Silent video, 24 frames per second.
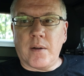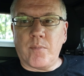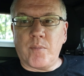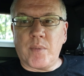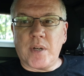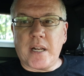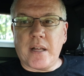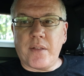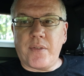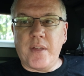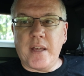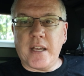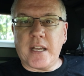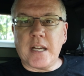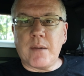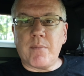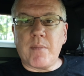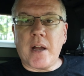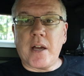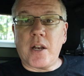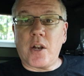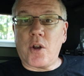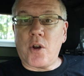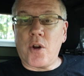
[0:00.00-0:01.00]
but I think I
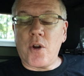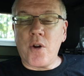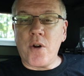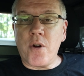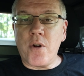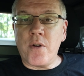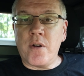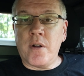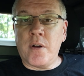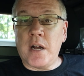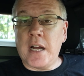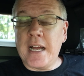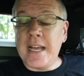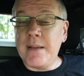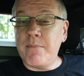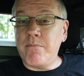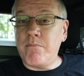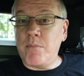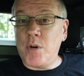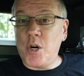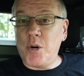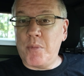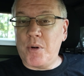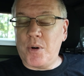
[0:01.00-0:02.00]
might have heard a
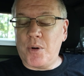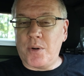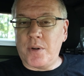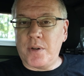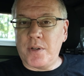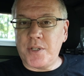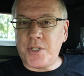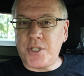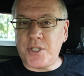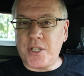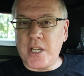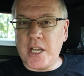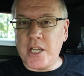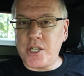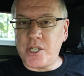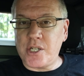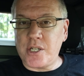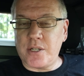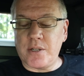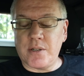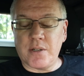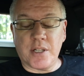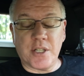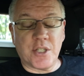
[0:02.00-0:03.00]
mobile
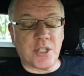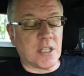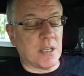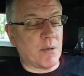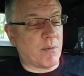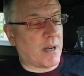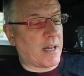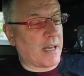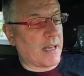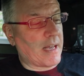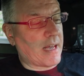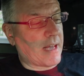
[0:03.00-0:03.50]
station. Let's see what I